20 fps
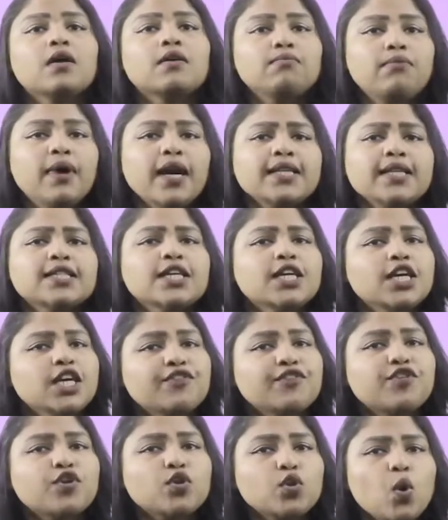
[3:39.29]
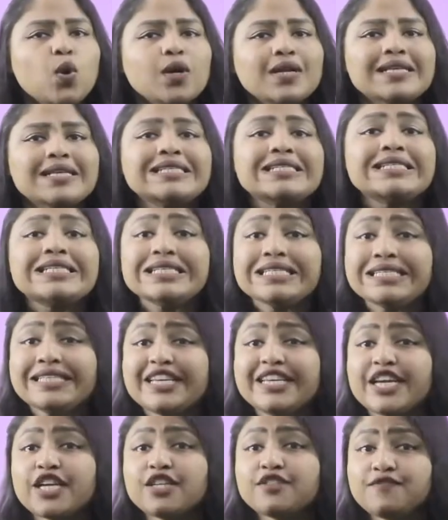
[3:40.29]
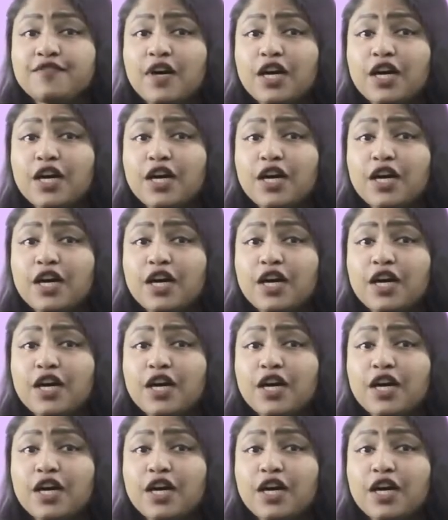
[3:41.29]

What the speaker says: But if you notice, secant